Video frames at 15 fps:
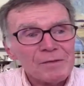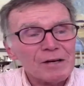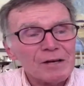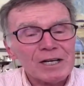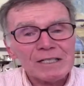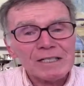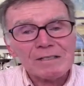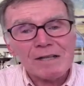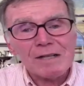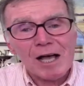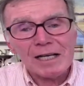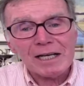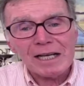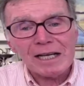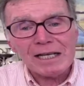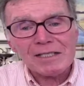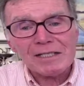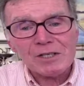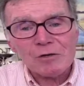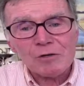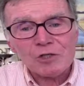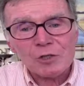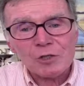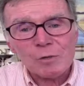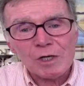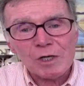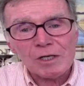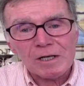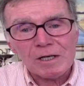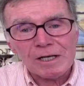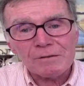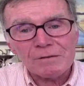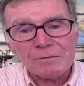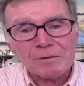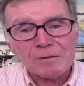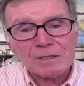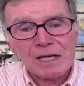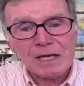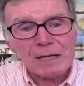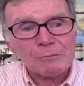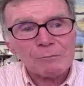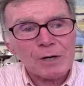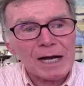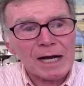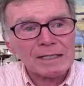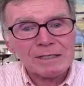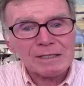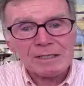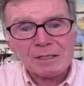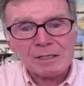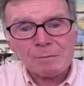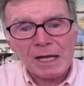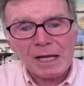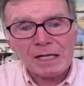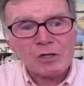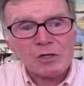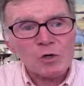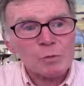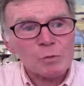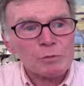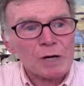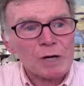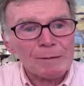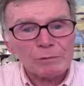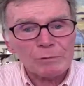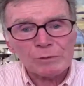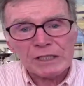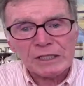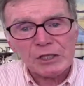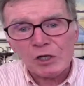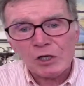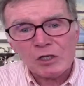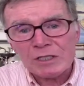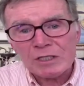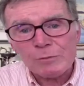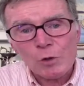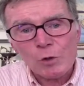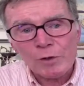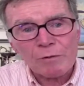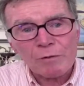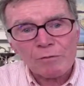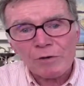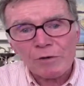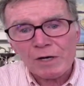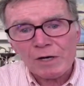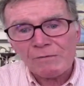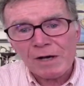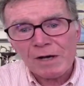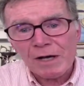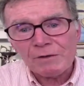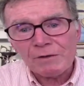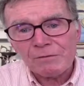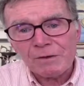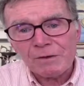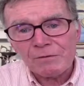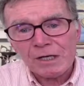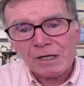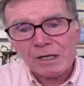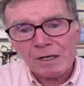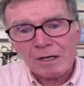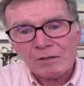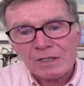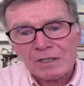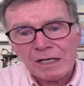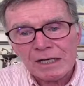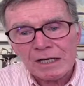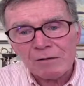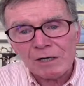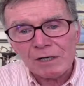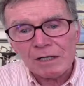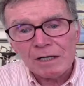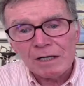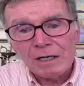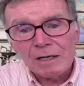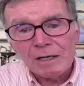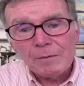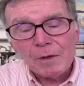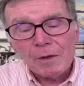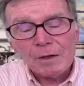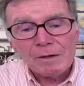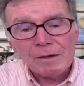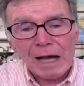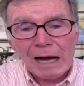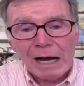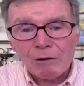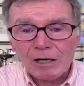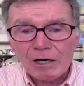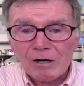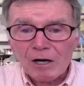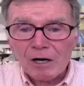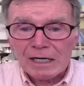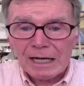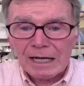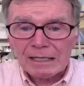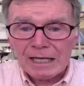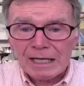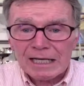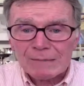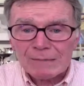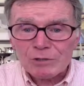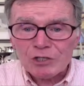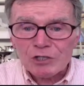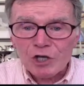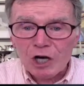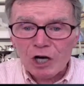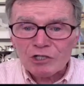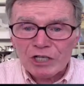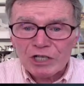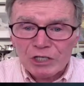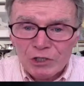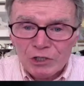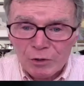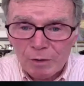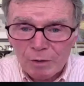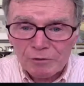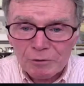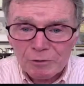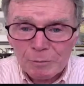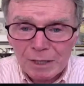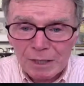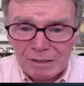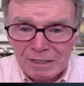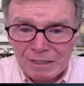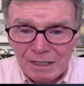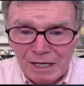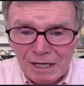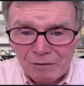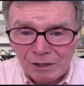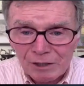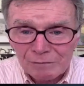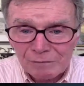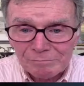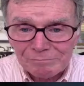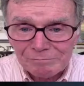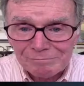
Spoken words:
There is not a social worker in full-time practice in Maine who probably earns more than $35 to $50 an hour. Our guardian ad litem was charging $200 an hour.